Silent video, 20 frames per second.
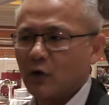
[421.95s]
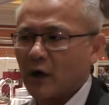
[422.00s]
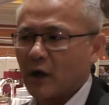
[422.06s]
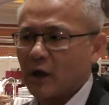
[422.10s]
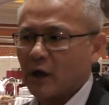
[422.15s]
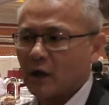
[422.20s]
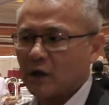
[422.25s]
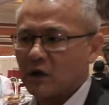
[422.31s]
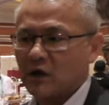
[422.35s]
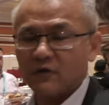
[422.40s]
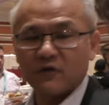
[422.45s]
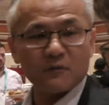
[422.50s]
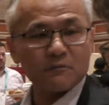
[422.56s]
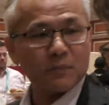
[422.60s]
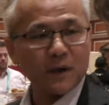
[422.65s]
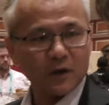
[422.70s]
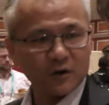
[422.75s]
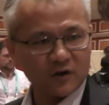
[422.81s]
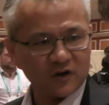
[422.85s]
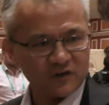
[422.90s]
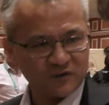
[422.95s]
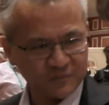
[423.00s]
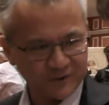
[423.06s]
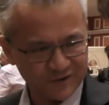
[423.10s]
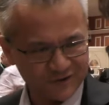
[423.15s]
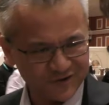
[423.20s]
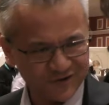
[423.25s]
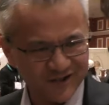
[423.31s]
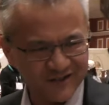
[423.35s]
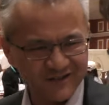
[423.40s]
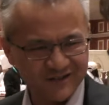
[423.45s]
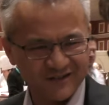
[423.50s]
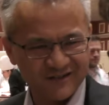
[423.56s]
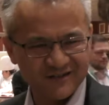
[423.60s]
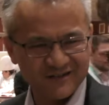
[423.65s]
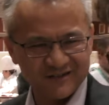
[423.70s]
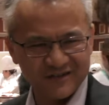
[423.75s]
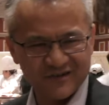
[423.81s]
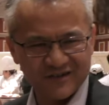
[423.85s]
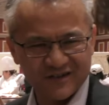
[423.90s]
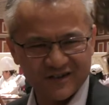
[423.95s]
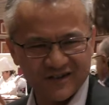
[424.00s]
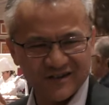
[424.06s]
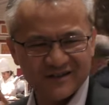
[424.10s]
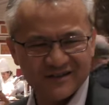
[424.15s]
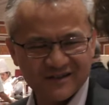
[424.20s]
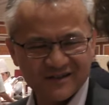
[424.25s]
a even better experience using it.